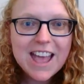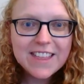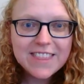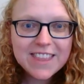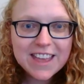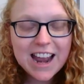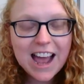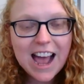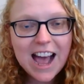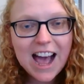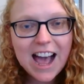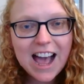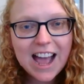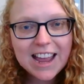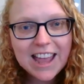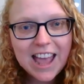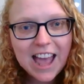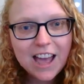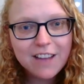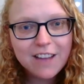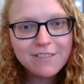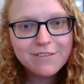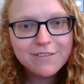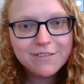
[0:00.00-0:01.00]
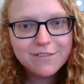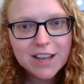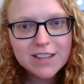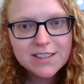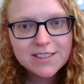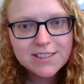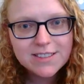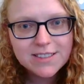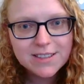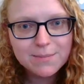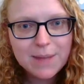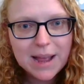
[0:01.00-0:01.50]
that I have
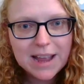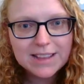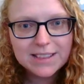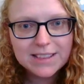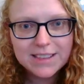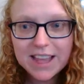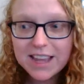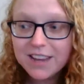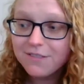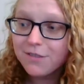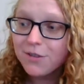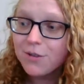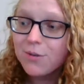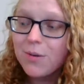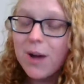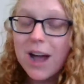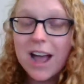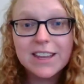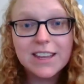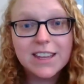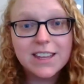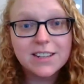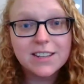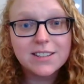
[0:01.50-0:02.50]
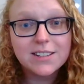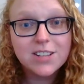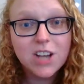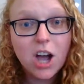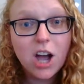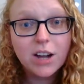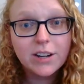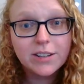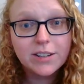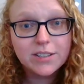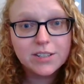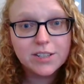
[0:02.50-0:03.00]
friends in my life who I can
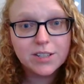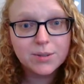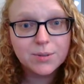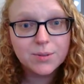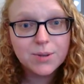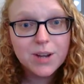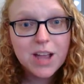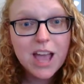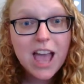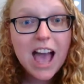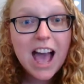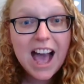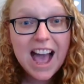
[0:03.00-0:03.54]
talk to.